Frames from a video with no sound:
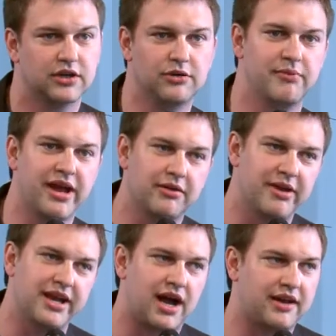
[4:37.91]
who may or
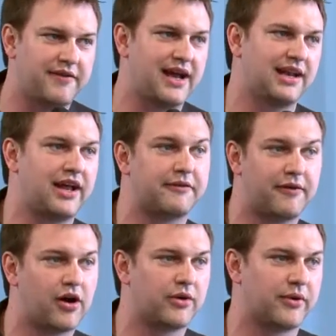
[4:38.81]
may not have had a lot of
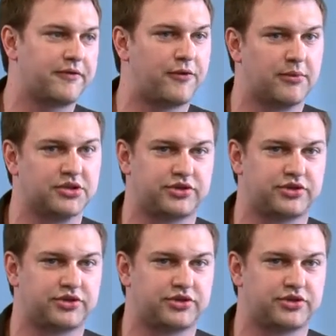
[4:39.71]
hardware formal